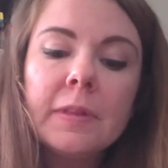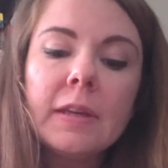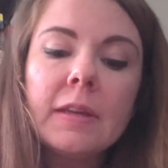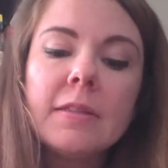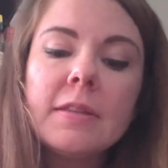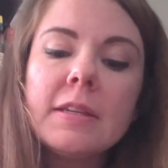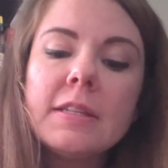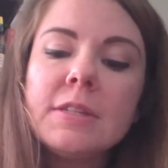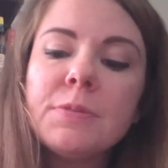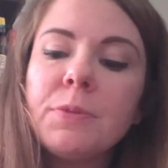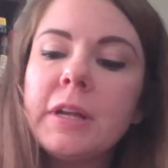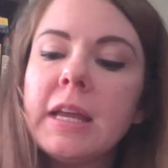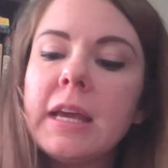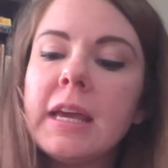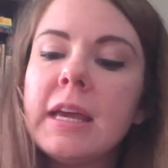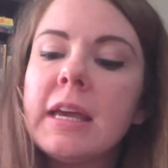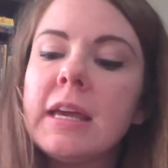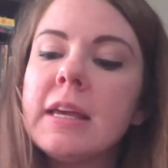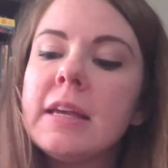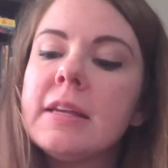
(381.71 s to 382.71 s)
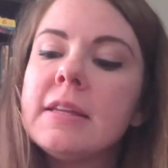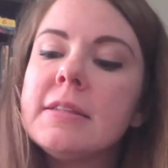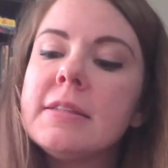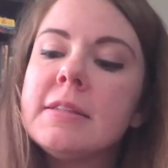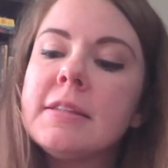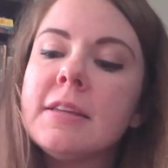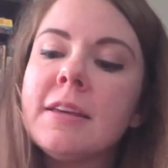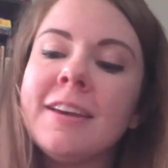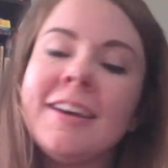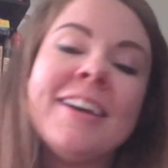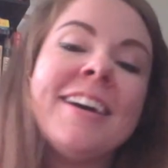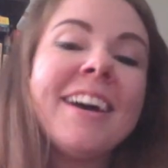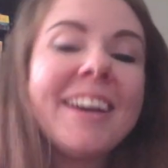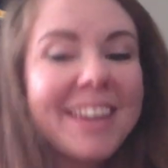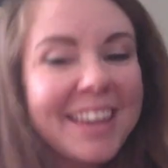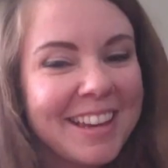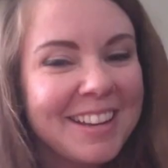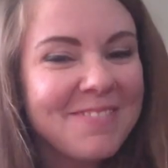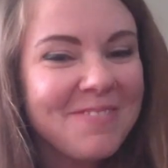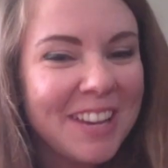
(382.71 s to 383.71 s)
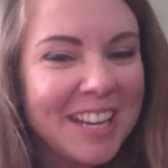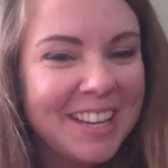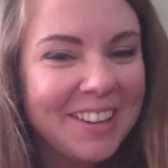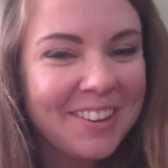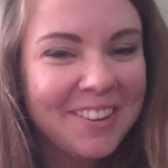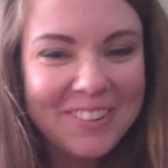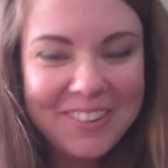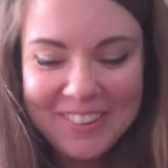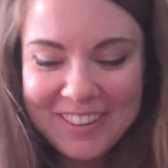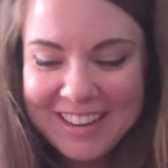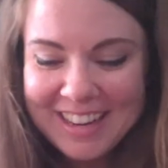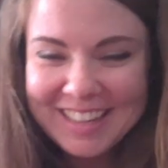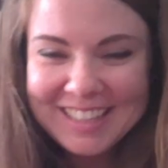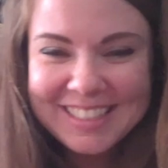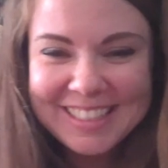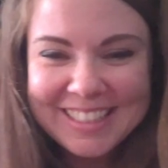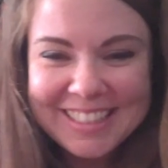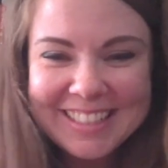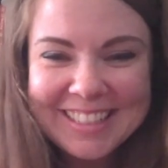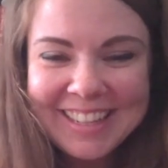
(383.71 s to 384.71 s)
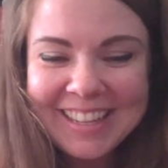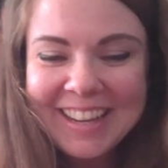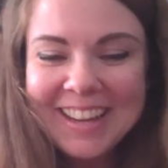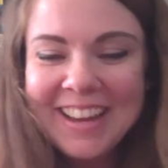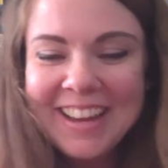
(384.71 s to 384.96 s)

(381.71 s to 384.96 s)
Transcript: This one is, again, make your own creation.